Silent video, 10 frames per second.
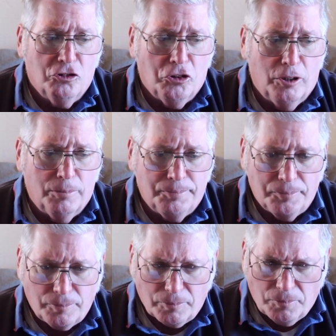So
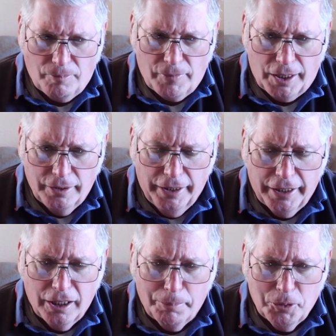they
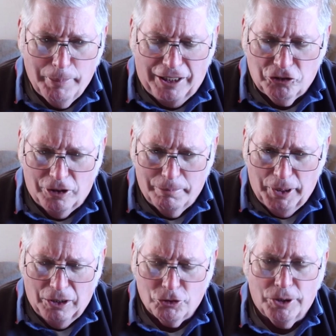get up to Bastogne,
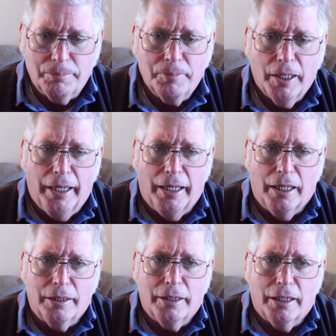Belgium,
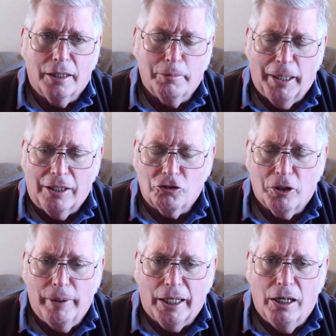and the battle's
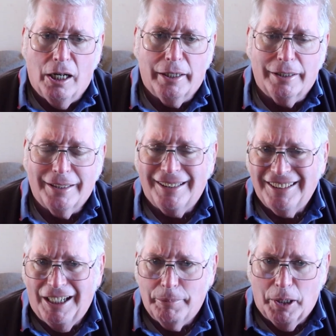going on. At that
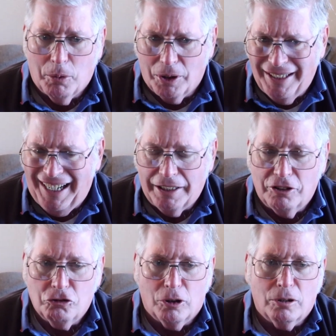time, they were not
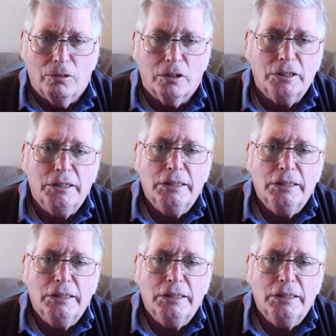encircled,